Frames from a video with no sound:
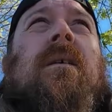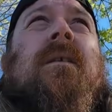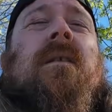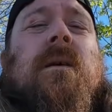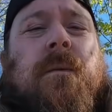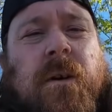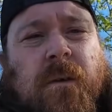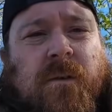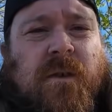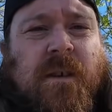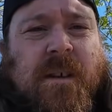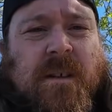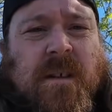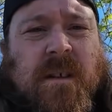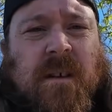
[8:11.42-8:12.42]
let me know what you
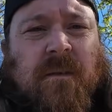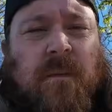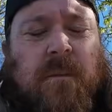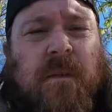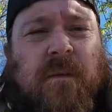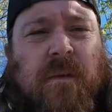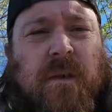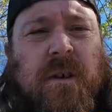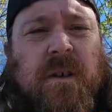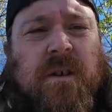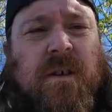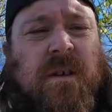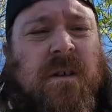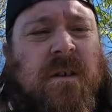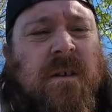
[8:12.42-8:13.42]
guys think from the
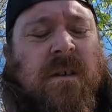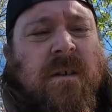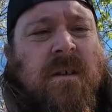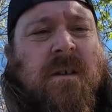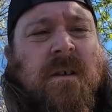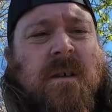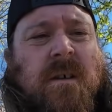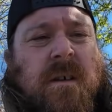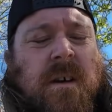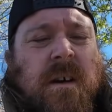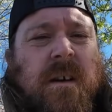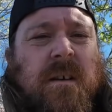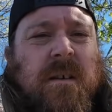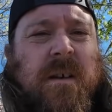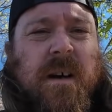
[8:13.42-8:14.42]
footage,
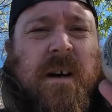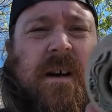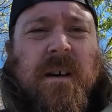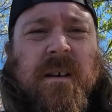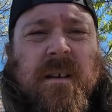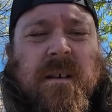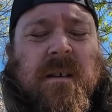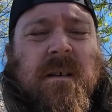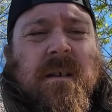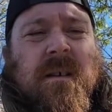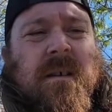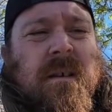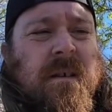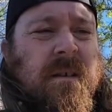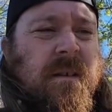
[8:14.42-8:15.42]
and
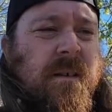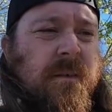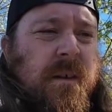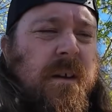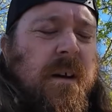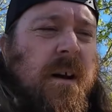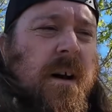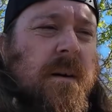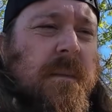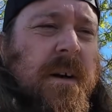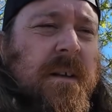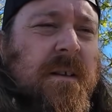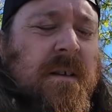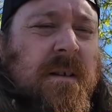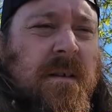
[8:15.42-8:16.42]
leave it in the
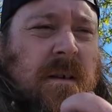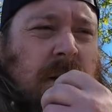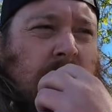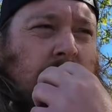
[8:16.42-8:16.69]
comments.